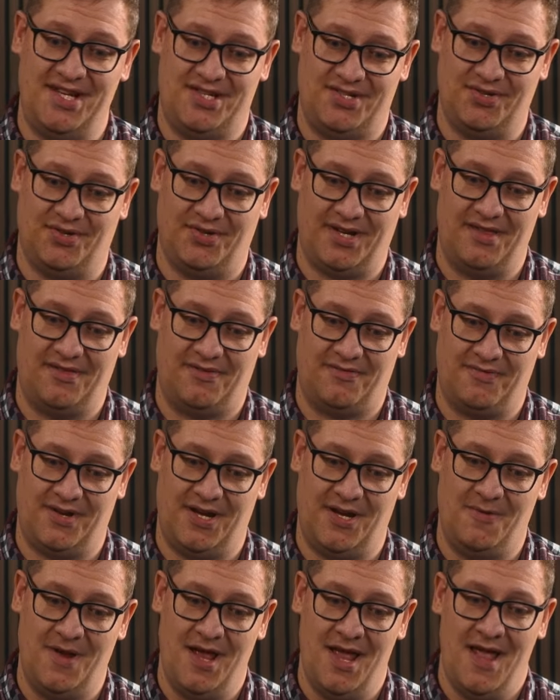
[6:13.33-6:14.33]
you talking
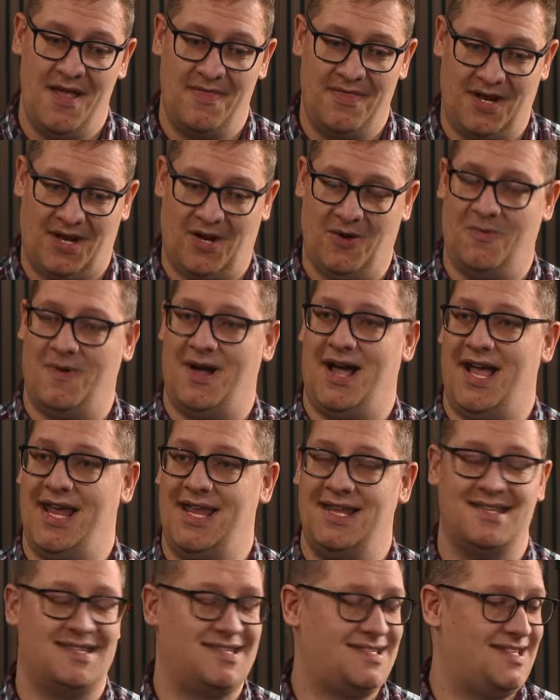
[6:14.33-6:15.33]
through the Kawai